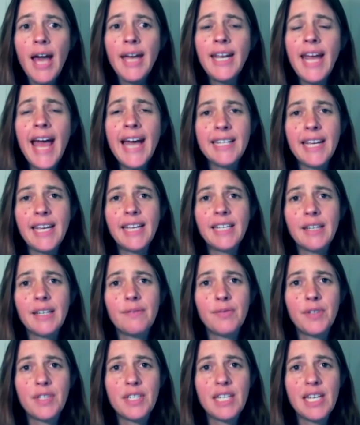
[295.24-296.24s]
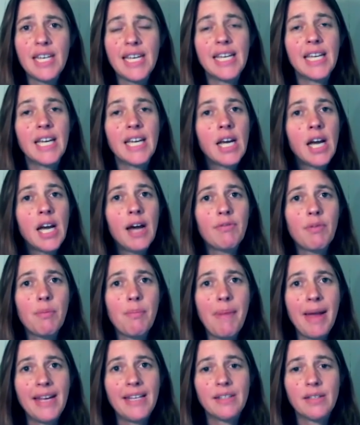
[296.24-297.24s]
and headache and fatigue have
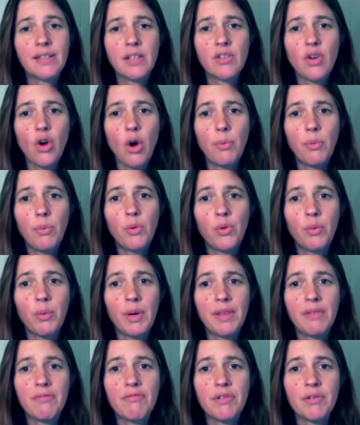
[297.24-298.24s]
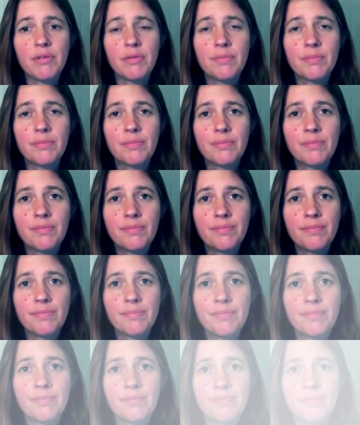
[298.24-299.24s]
remained at the top all the way through.
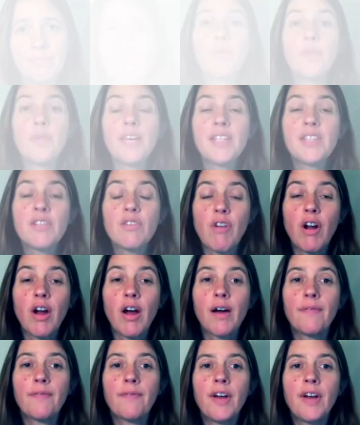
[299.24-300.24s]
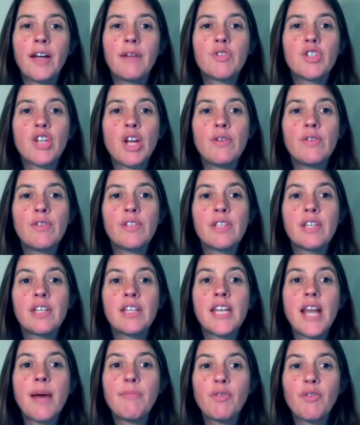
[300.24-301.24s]
So this graph shows the
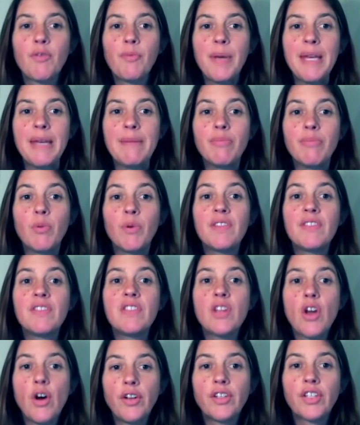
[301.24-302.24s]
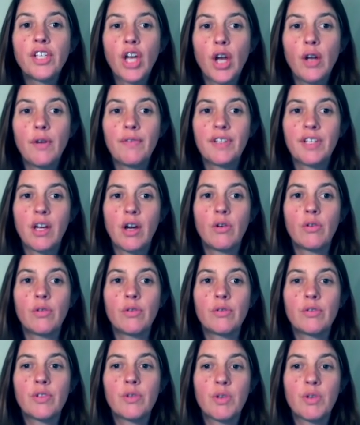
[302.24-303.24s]
number of people with non-COVID
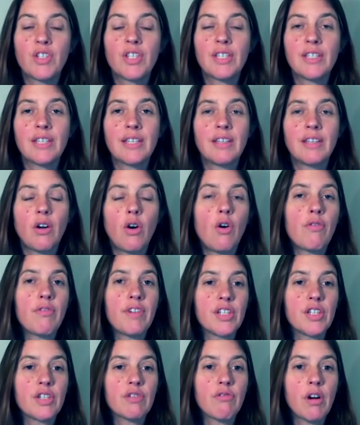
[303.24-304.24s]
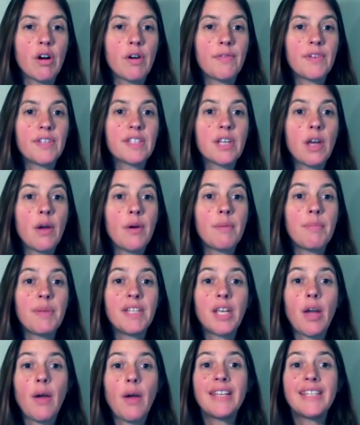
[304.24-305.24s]
colds, which is in the orange graph, has
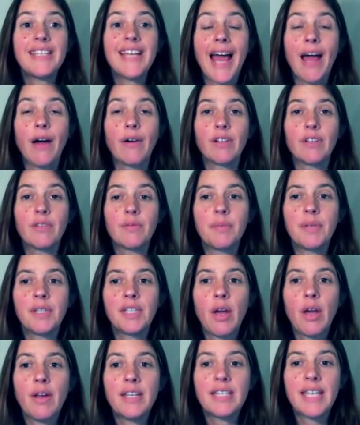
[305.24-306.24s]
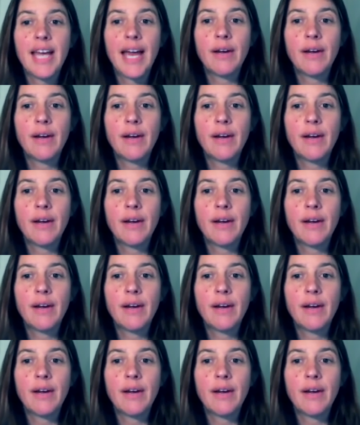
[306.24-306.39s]
been going down, and going